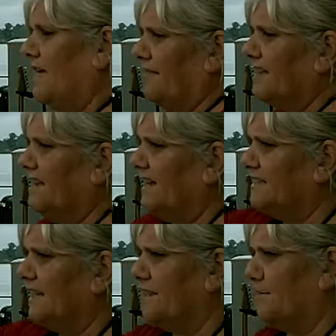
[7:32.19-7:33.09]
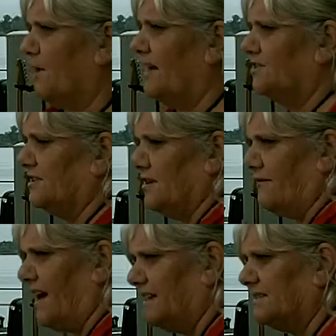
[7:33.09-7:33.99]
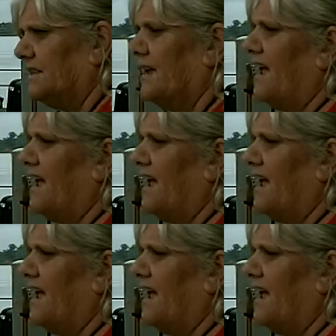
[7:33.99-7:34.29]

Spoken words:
The kids are the branches of us.